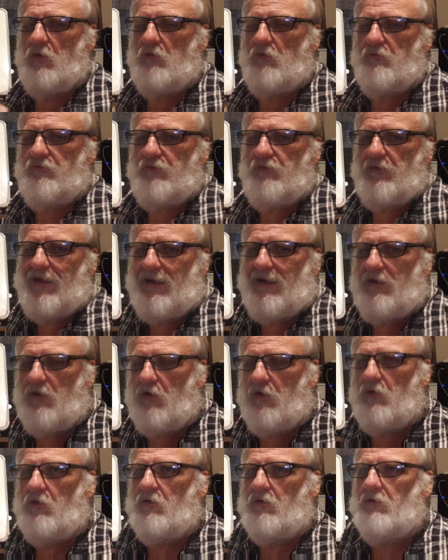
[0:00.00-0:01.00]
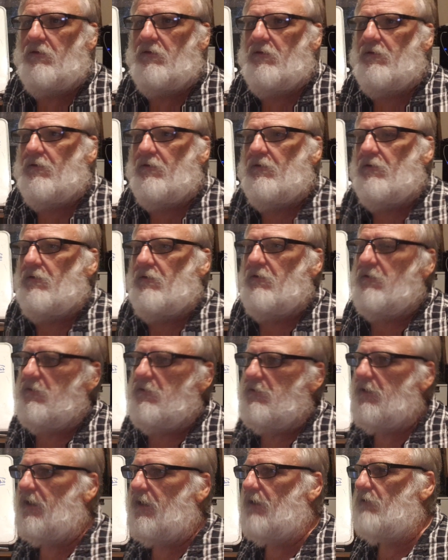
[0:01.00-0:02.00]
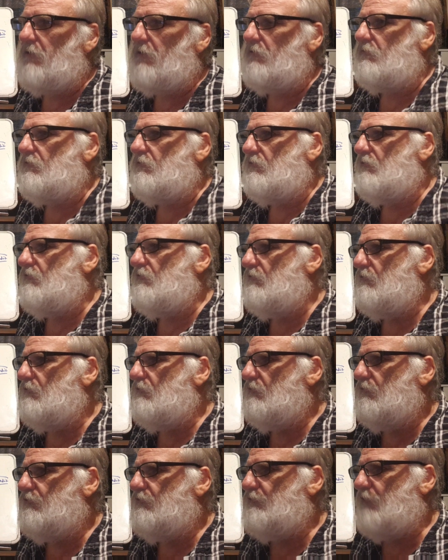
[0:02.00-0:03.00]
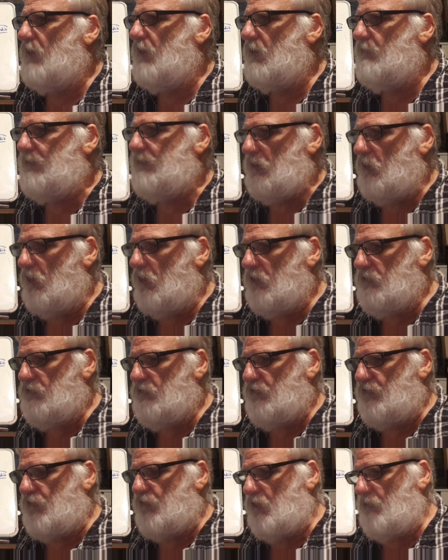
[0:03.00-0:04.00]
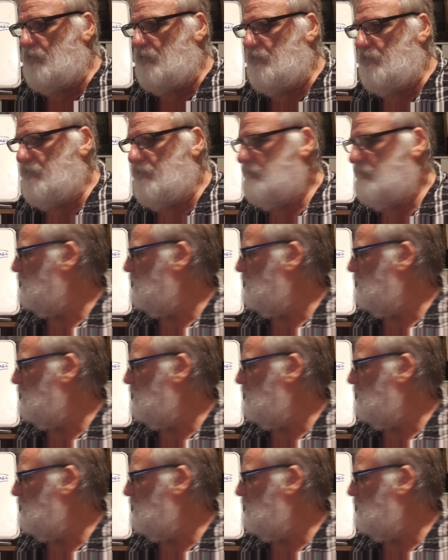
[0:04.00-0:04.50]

not for that long. Now, following on from